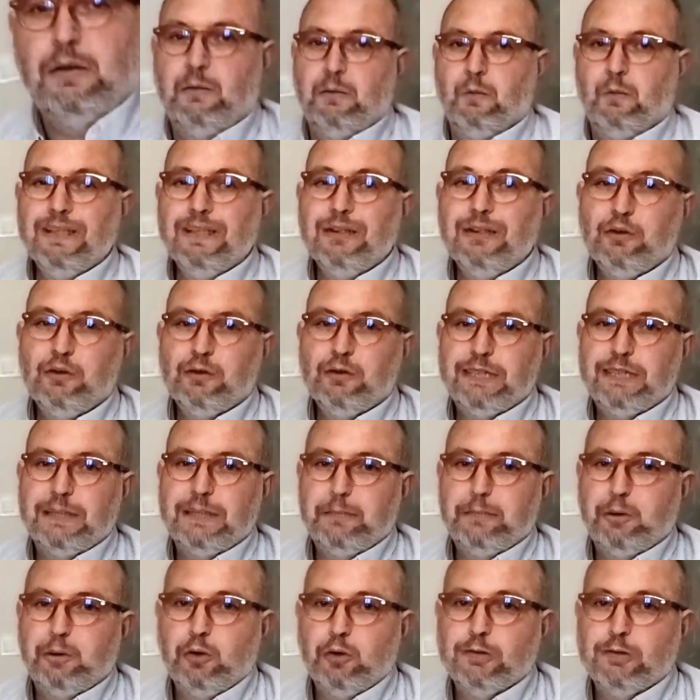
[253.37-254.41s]
One of the
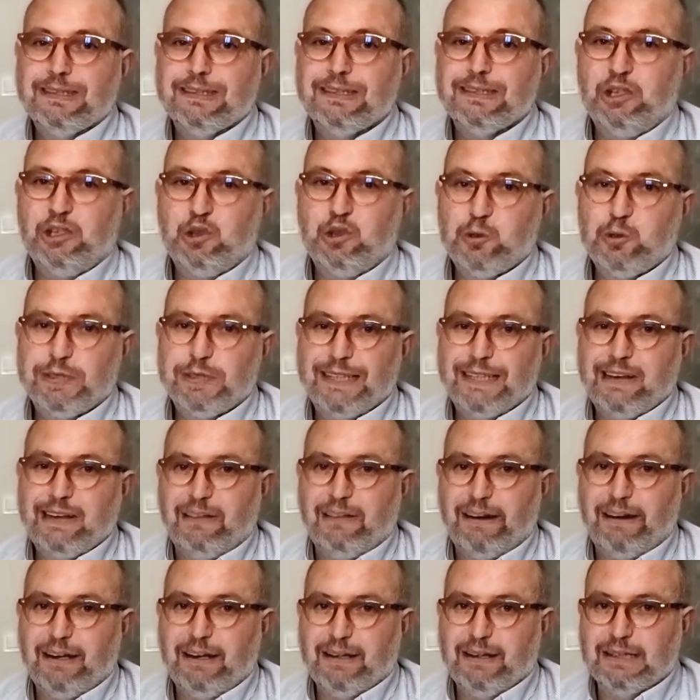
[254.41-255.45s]
important using
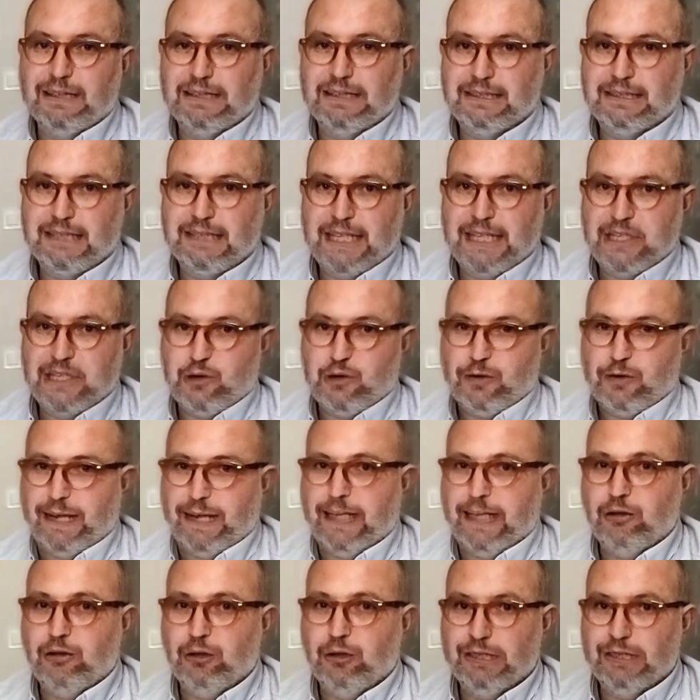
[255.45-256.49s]
areas in sensor
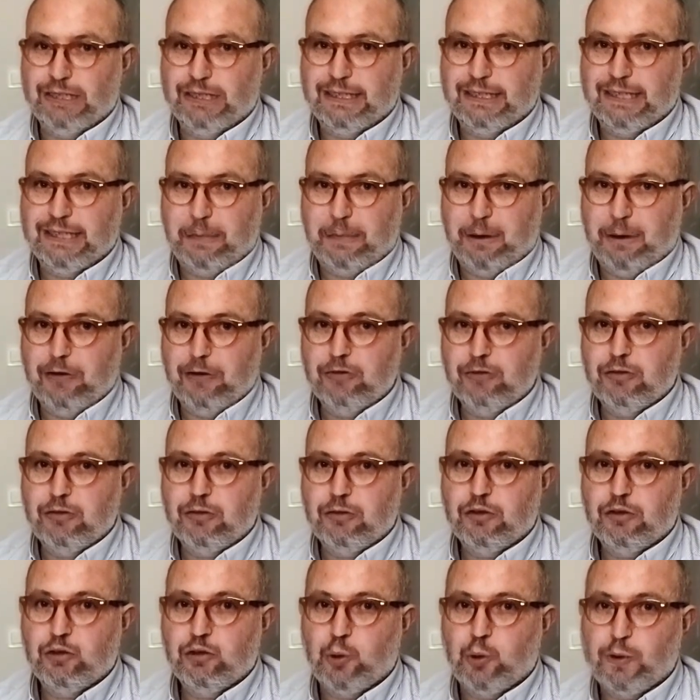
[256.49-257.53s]
technologies about
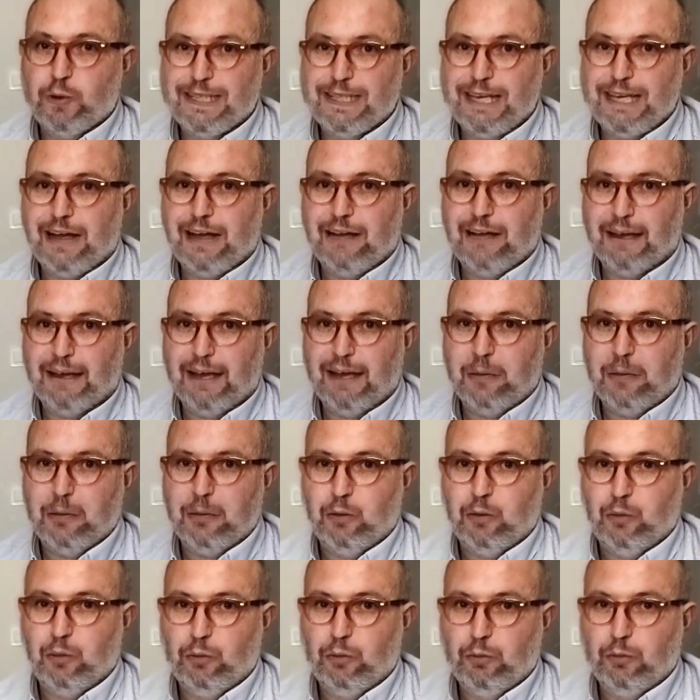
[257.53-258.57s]
toxic algae
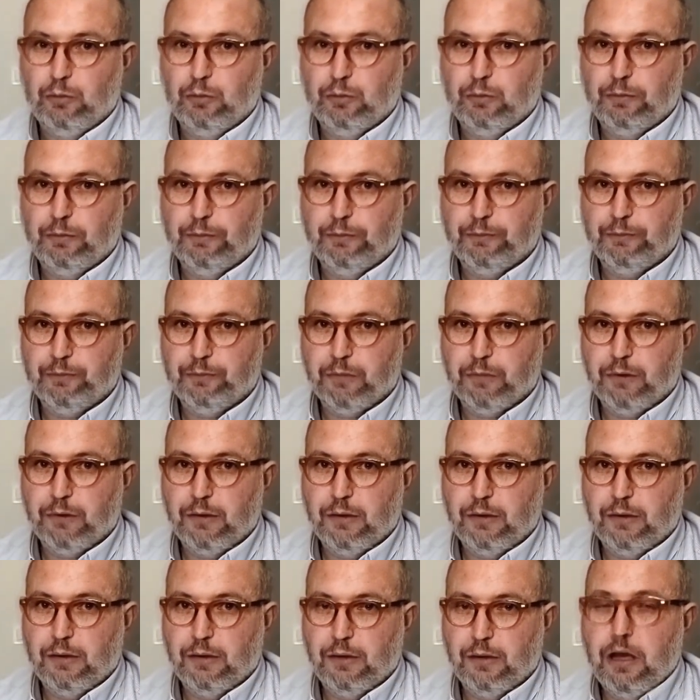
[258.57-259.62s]
bloom.
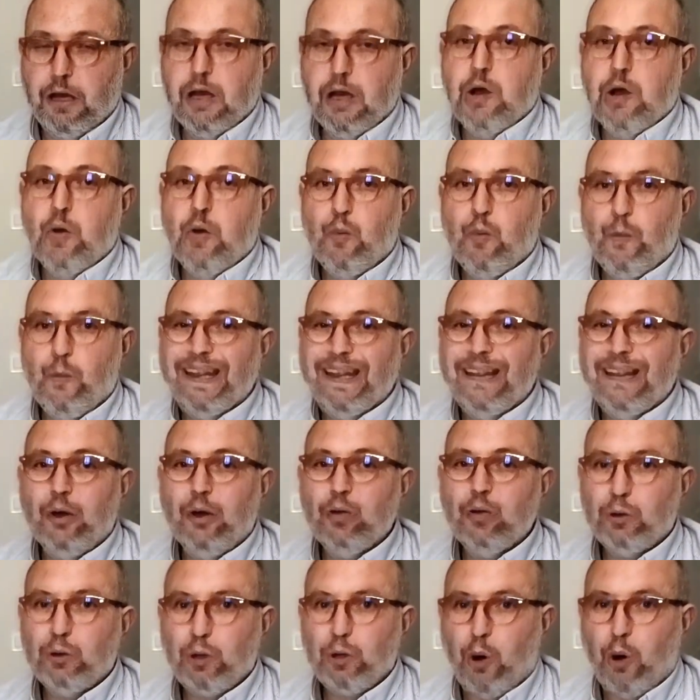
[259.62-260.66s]
We
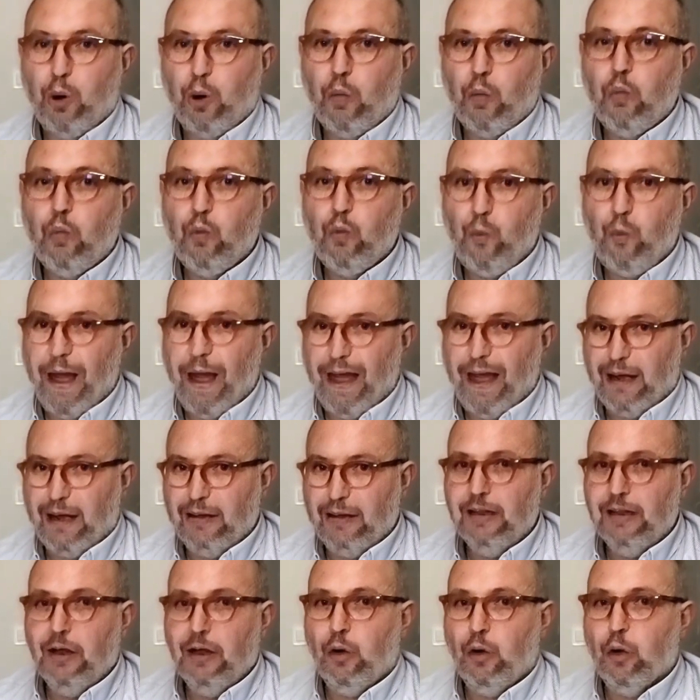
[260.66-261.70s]
don't know
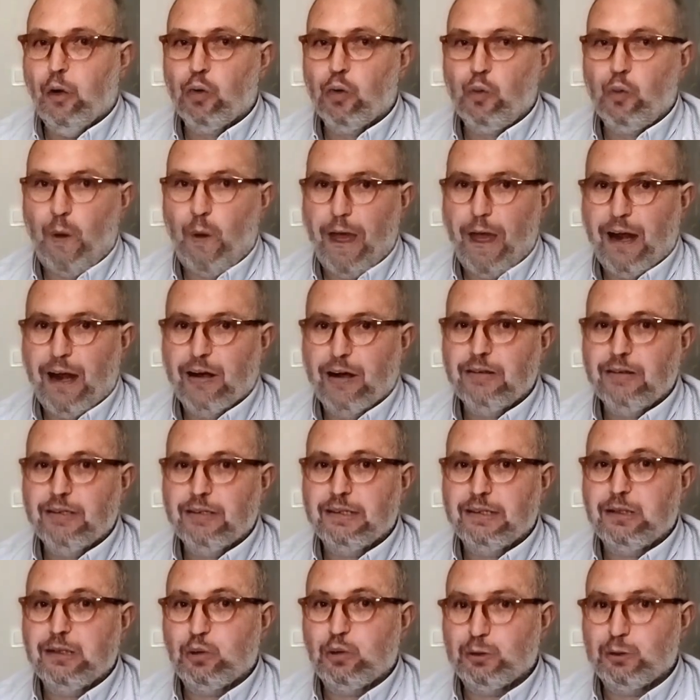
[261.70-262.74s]
when or where the
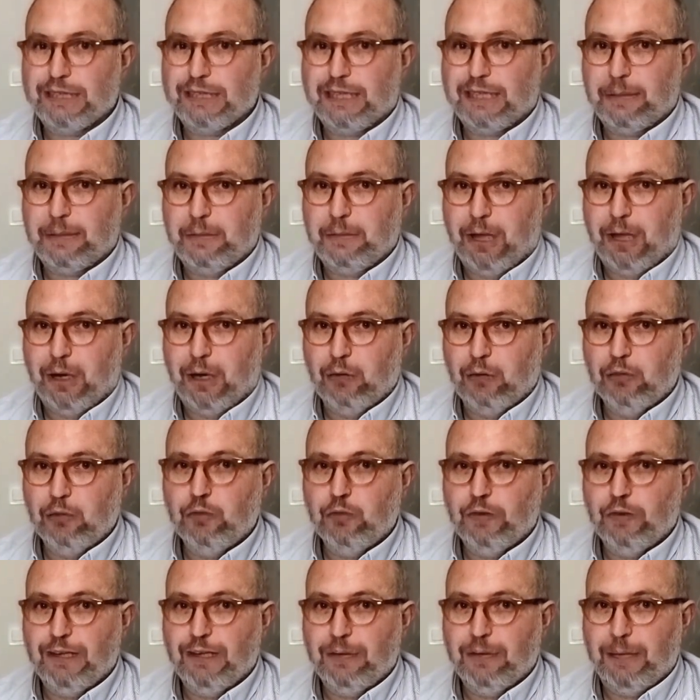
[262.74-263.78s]
toxic bloom
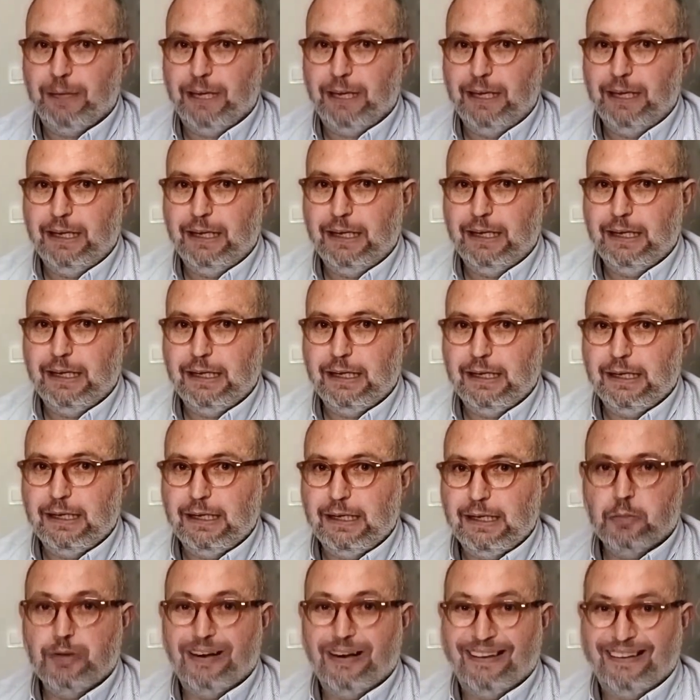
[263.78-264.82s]
will be
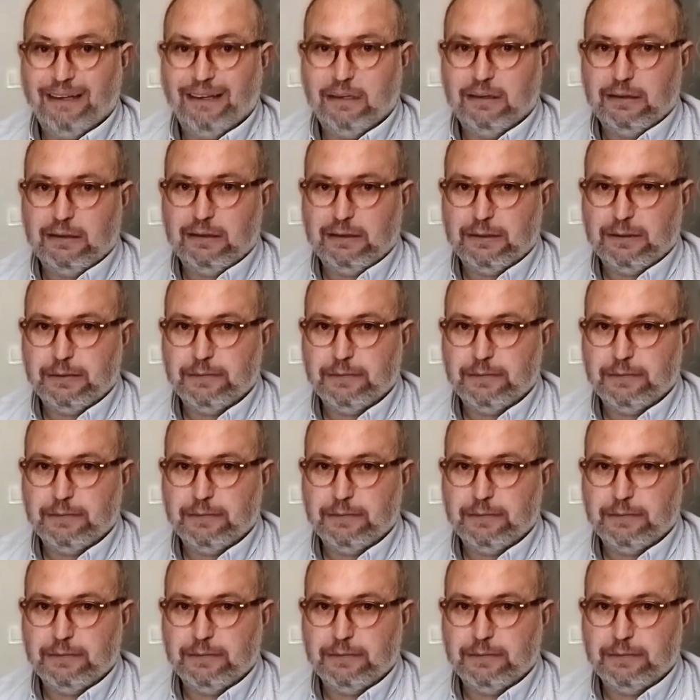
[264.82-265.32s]
predicted.